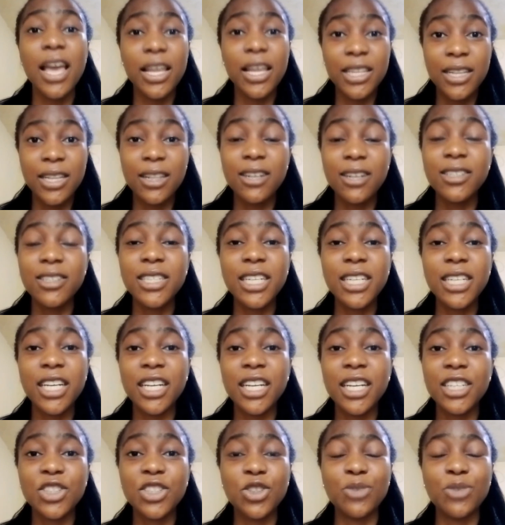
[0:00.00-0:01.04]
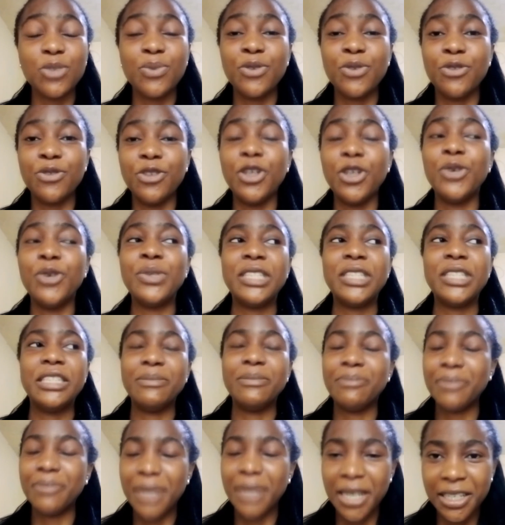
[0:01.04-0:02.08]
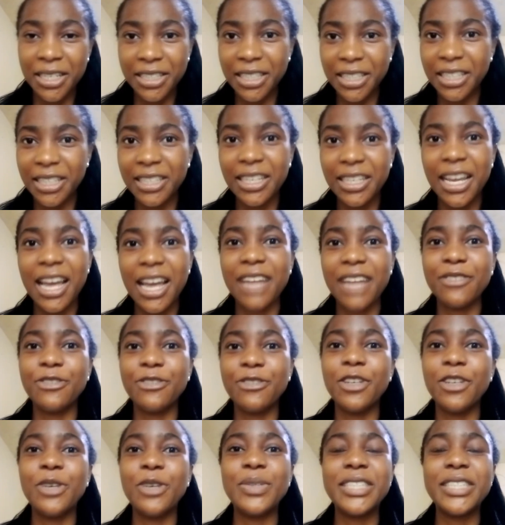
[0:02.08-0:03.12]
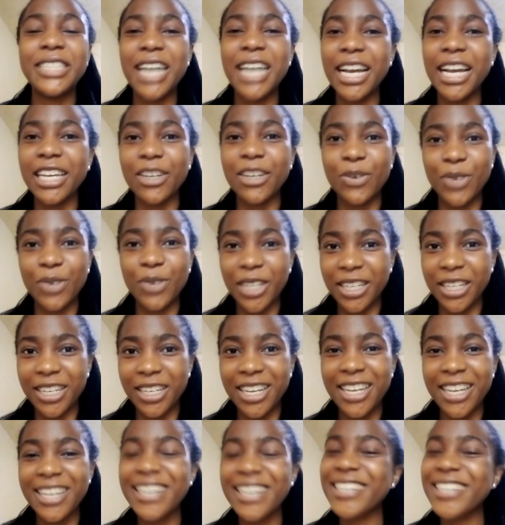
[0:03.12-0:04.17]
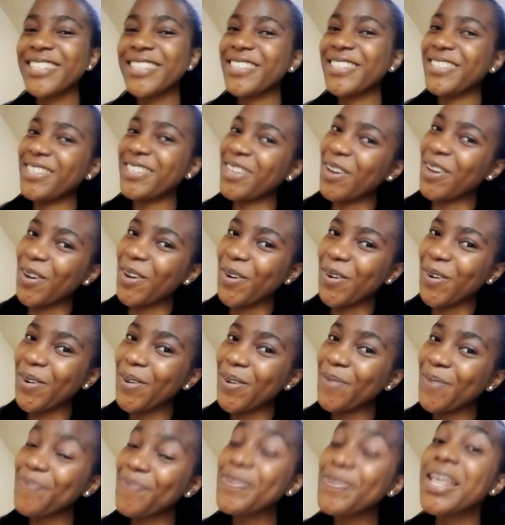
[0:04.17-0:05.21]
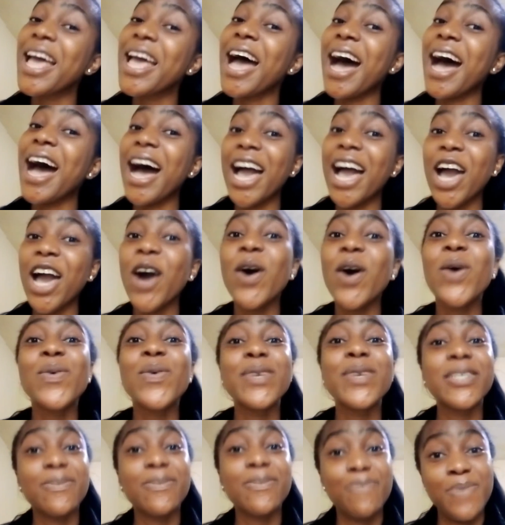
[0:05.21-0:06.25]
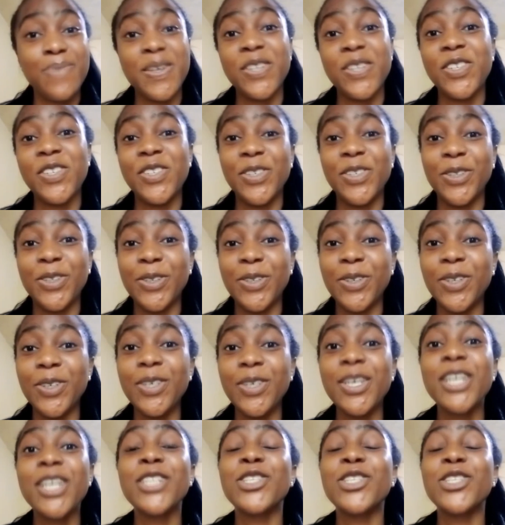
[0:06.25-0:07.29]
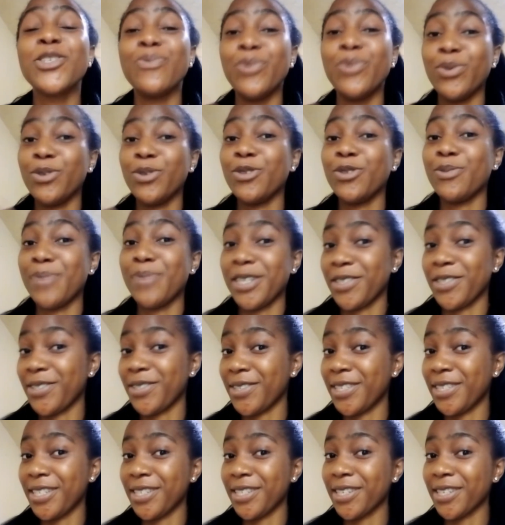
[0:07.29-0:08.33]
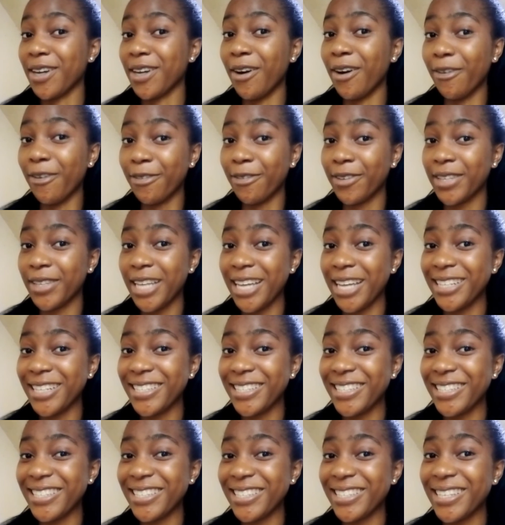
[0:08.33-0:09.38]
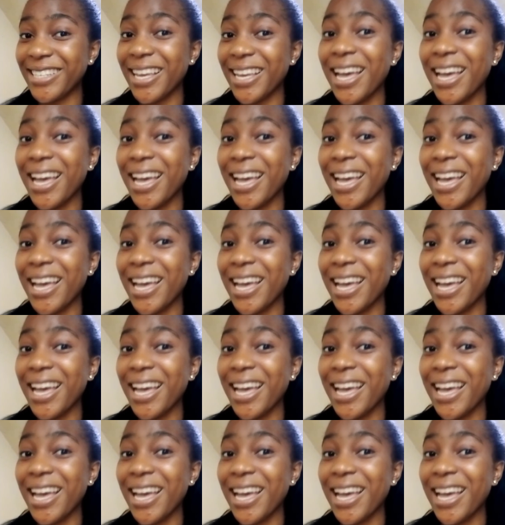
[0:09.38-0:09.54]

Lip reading: Learning English could be very demanding and very tiring, so I always make sure to boost my students' confidence,